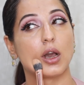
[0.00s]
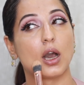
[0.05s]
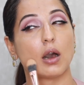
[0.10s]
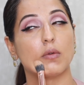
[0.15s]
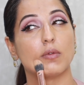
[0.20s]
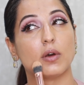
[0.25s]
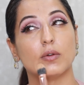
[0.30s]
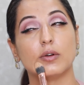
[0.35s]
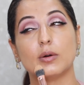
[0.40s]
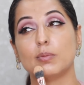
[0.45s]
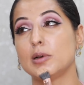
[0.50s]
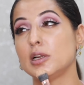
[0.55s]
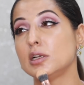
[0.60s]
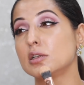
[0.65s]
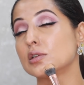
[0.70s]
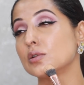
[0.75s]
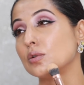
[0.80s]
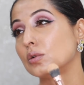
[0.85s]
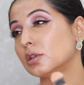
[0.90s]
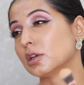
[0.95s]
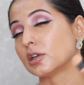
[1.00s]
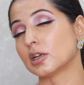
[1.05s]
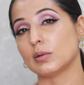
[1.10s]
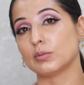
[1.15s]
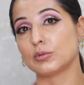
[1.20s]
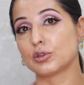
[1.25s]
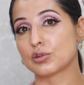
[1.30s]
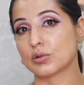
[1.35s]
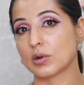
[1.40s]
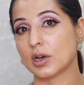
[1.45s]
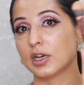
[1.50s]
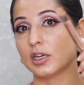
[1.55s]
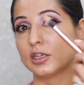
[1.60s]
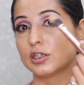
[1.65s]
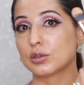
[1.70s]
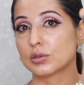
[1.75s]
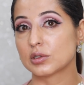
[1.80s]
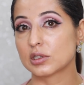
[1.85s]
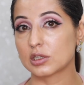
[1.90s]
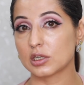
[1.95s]
However, please note that I'm trying
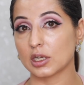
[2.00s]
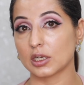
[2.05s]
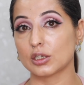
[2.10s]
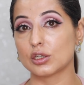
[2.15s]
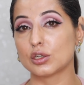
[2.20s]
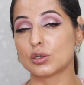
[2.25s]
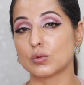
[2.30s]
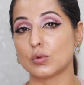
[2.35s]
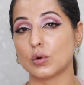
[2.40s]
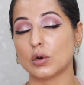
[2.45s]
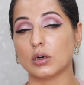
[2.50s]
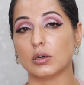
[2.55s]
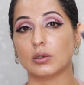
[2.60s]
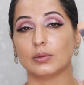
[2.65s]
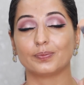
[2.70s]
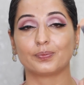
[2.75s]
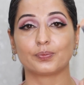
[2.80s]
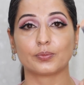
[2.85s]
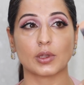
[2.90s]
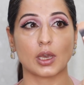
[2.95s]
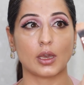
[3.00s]
to stick to a